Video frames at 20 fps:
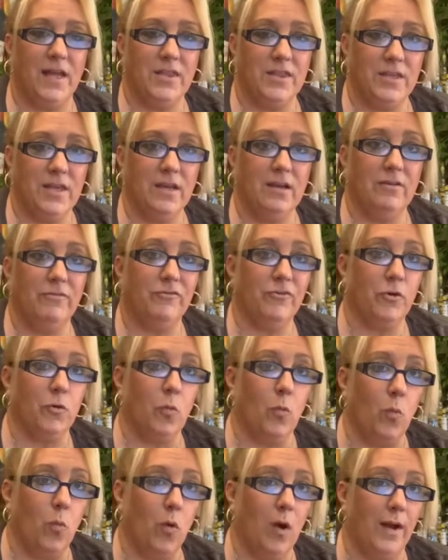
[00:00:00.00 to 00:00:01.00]
I think for
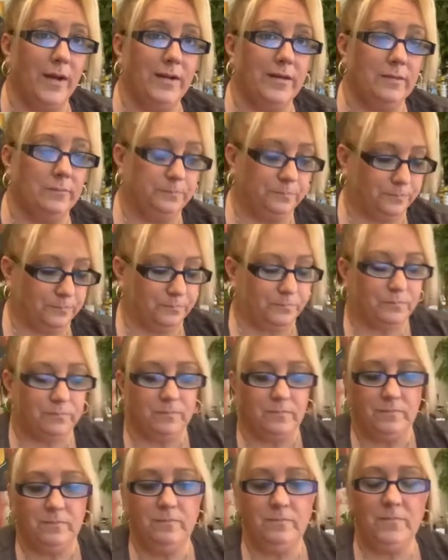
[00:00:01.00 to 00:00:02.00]
one.
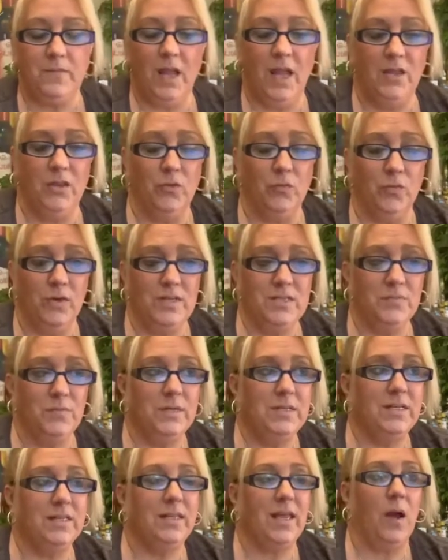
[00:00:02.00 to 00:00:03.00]
And the reason
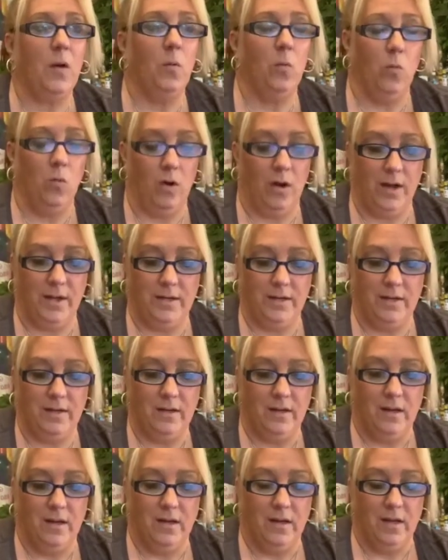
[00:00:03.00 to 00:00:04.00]
we did that one,
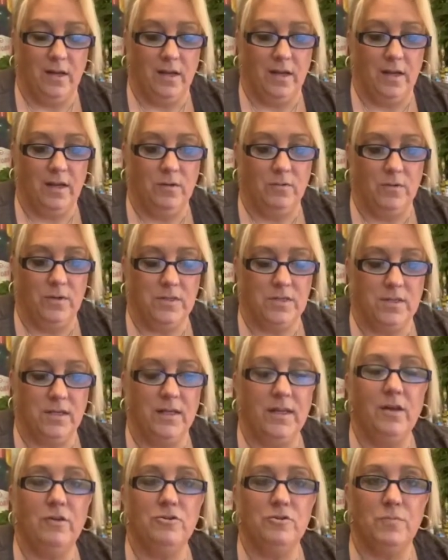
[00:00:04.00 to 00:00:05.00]
it was
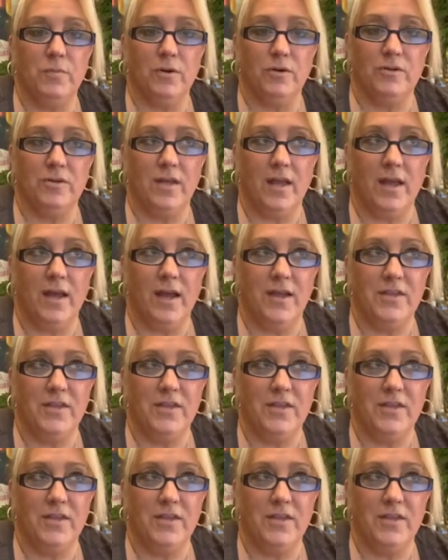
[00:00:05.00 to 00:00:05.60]
Leo's birthday.